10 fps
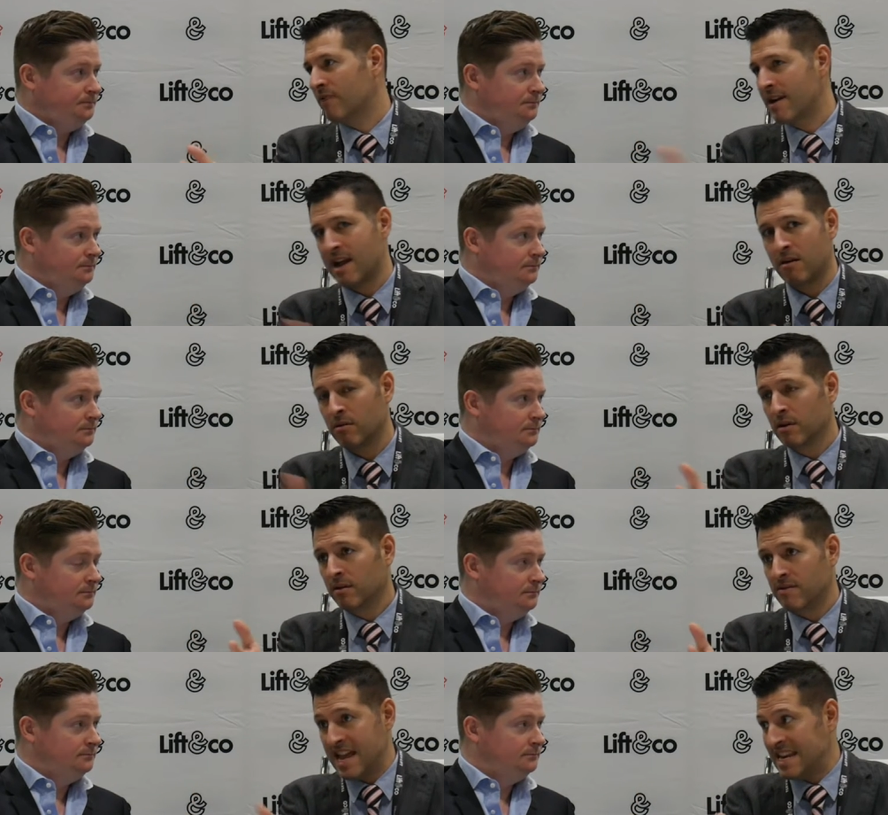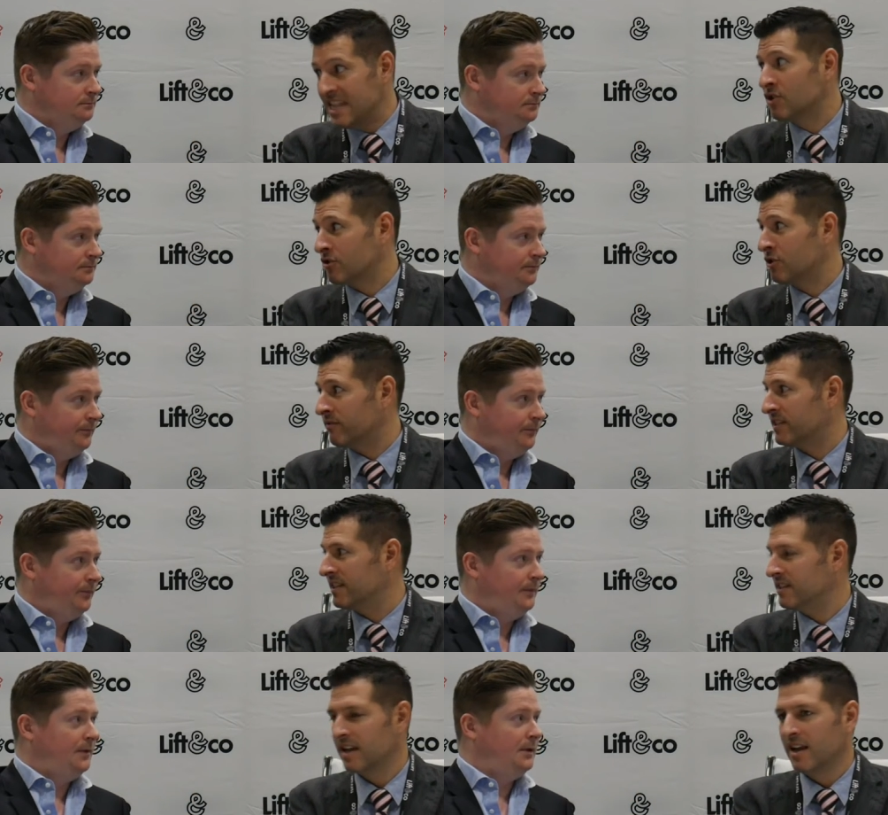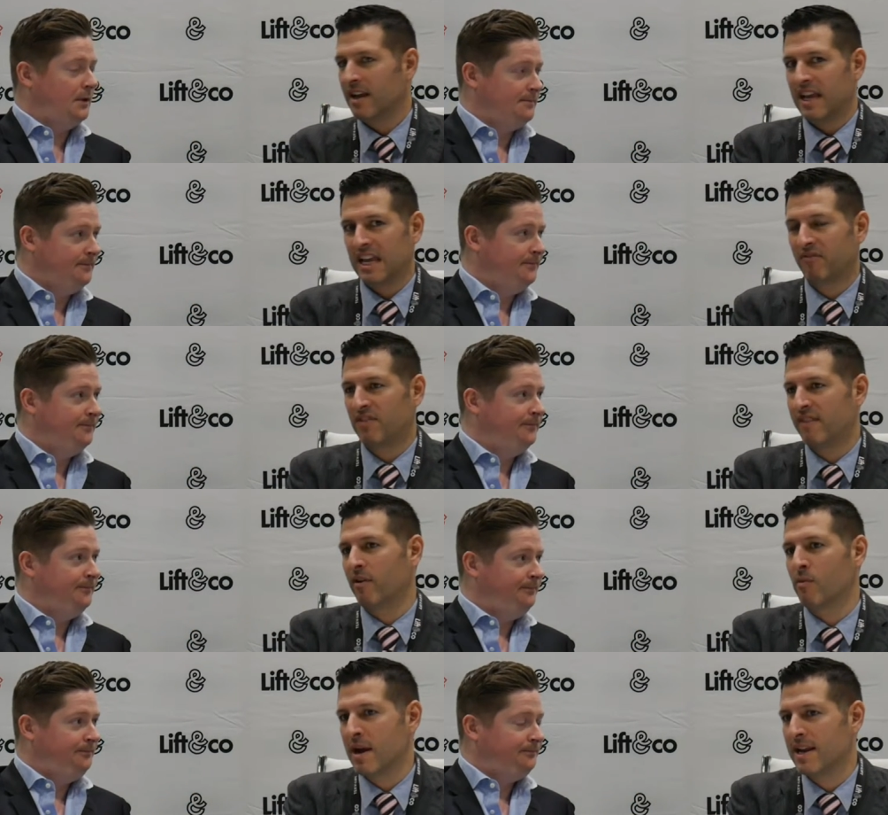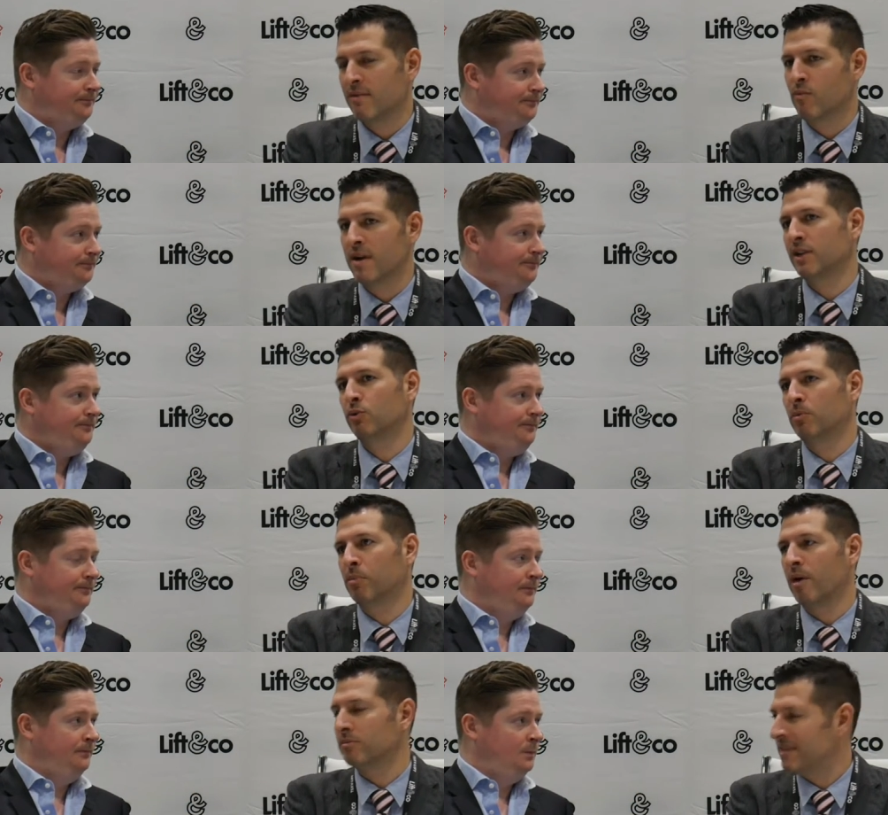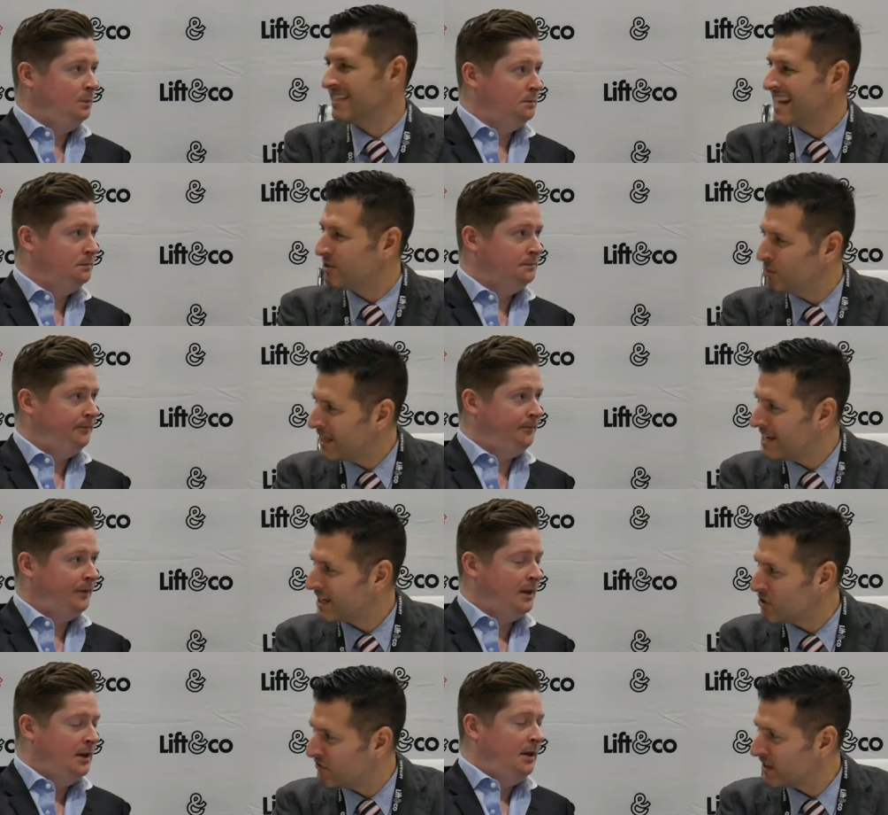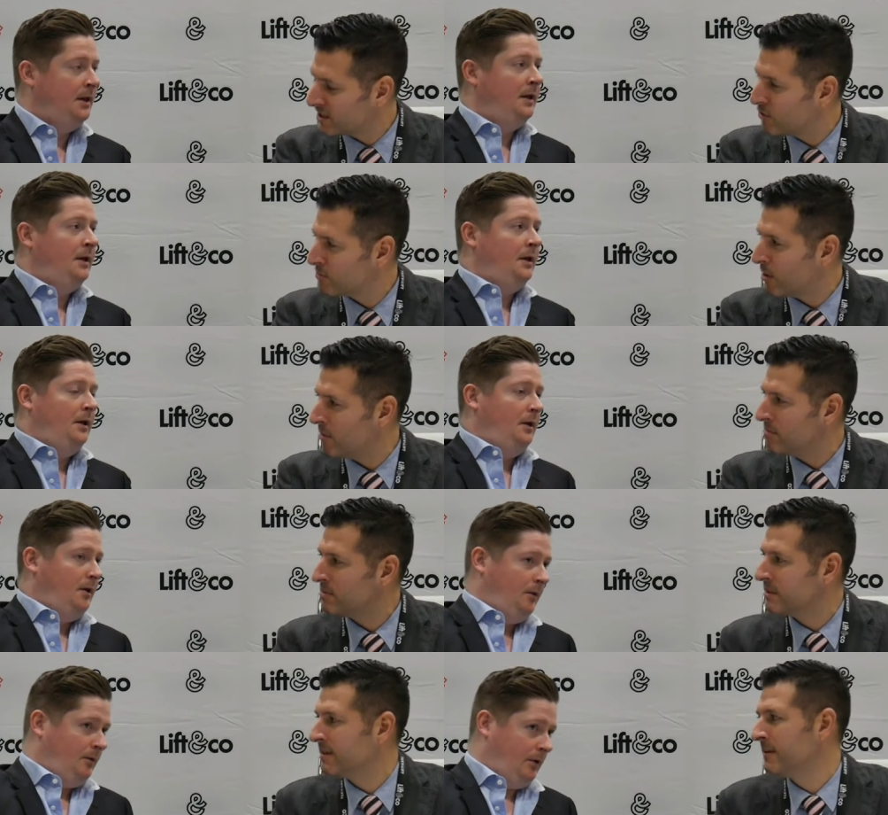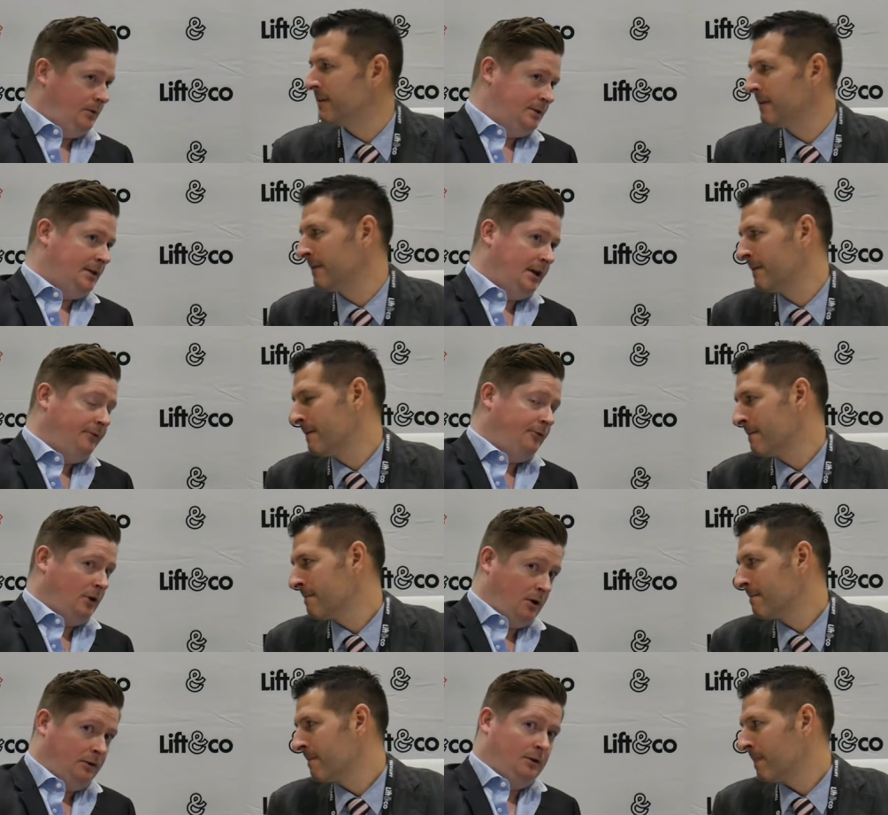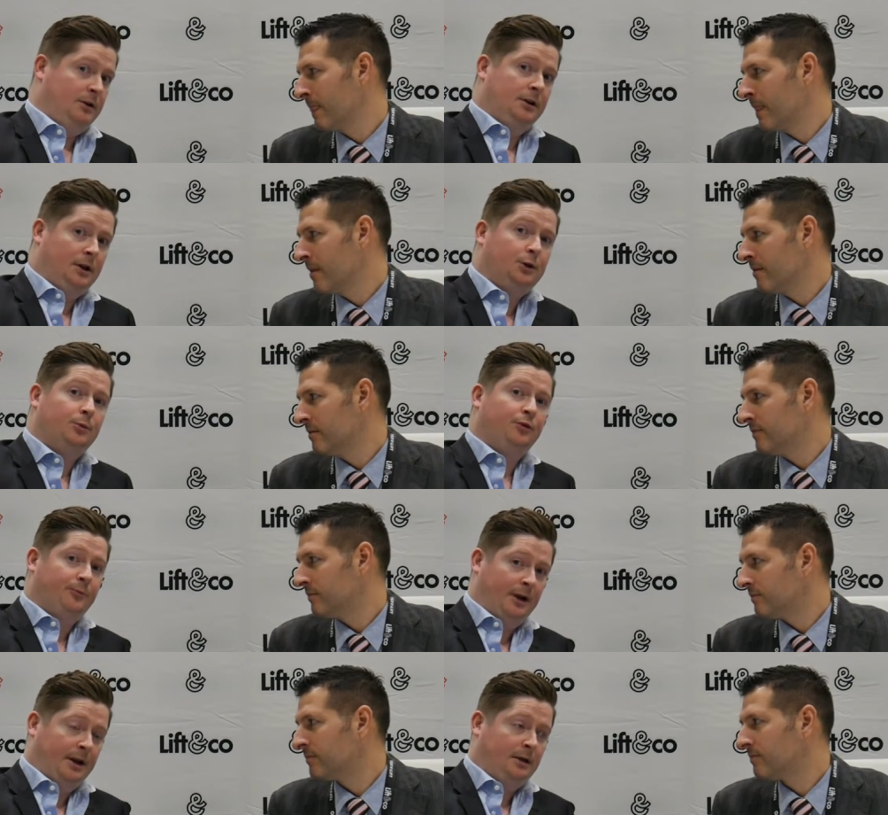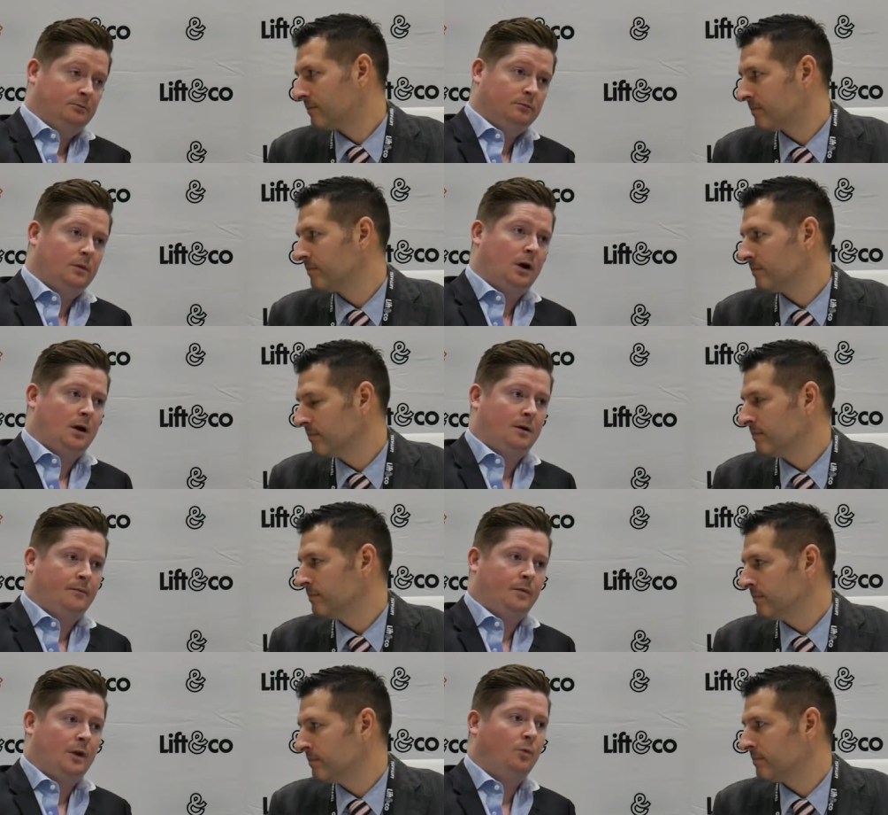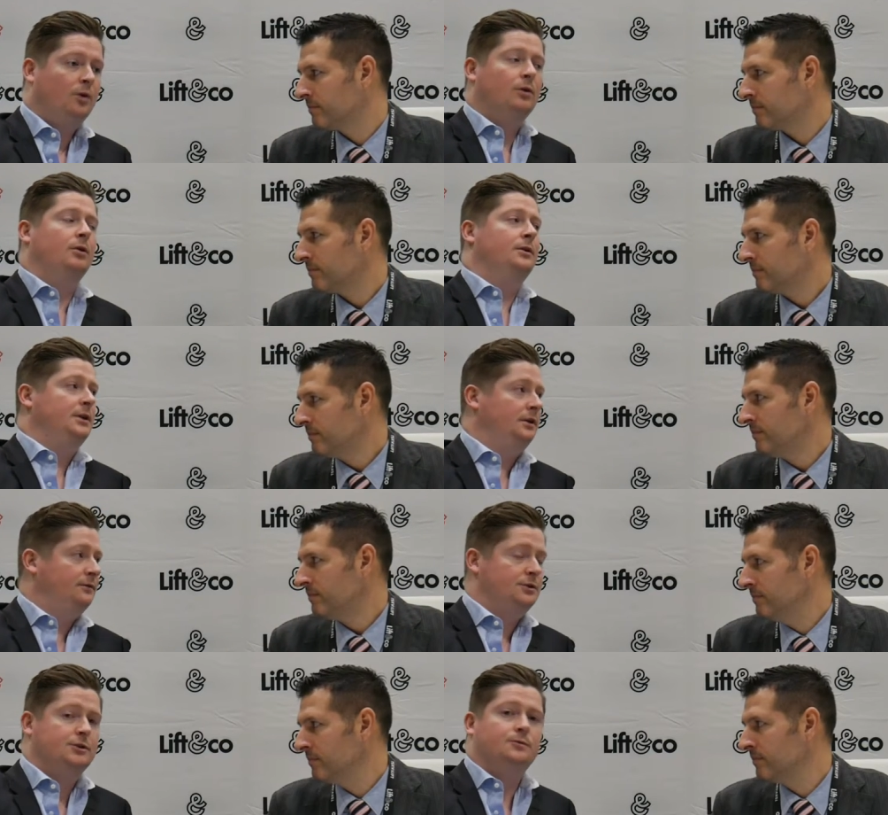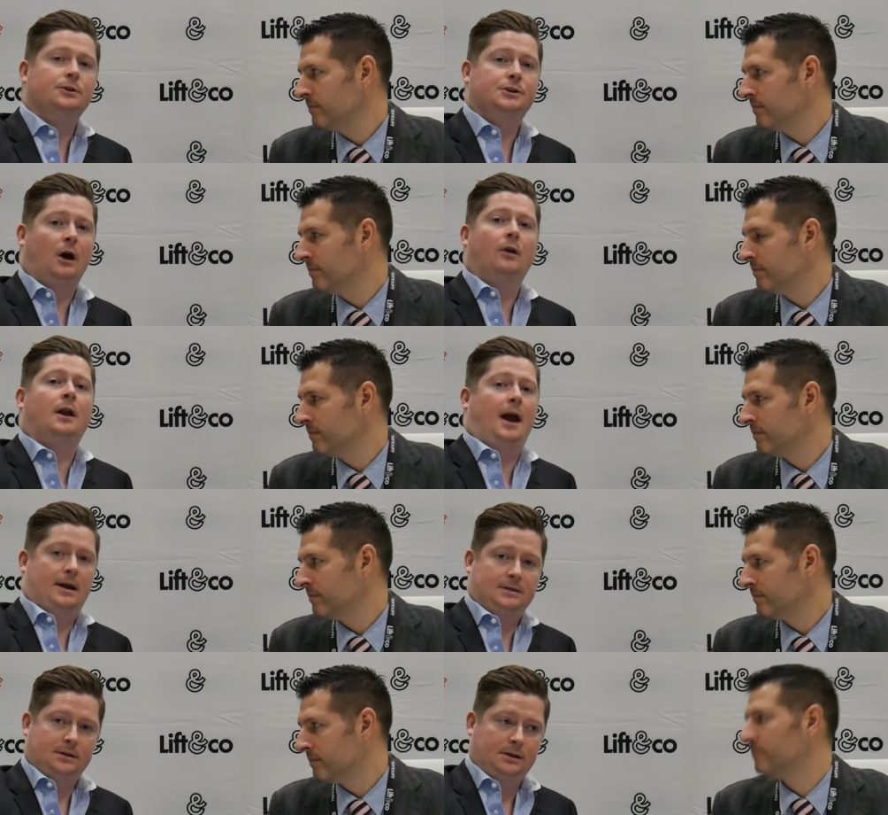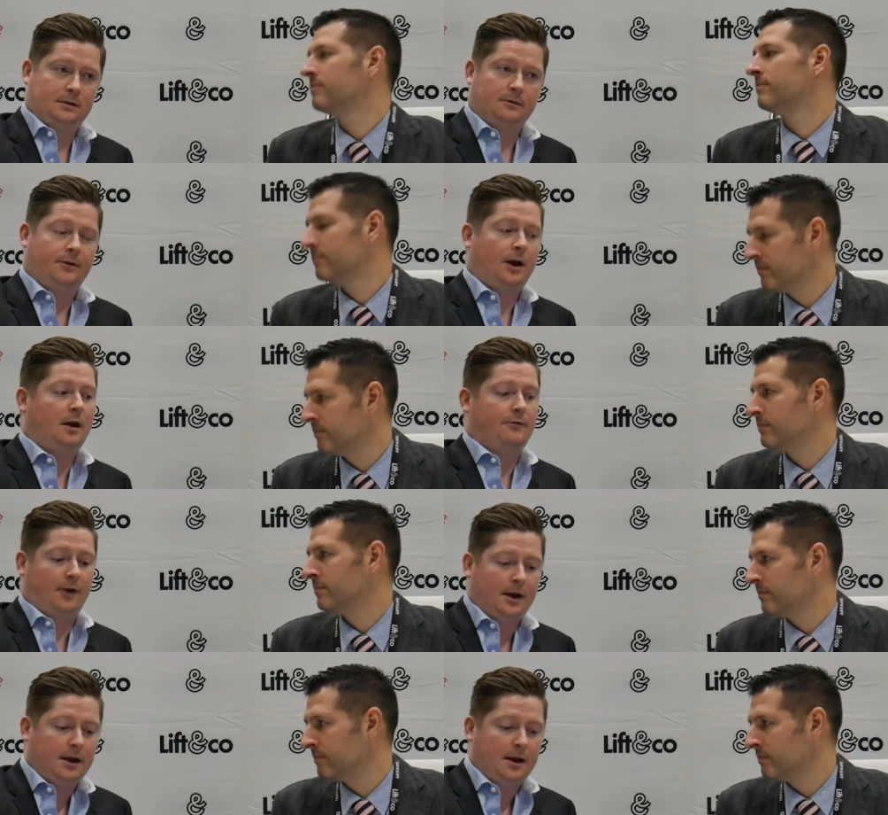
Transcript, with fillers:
Speaker 1: right now that need your services. If they've already run into a problem, is that too late? Can you fix those problems?
Speaker 2: Well, I would say if you're out there and you need to move money, um, it wouldn't hurt to even just reach out and ask. If I, if I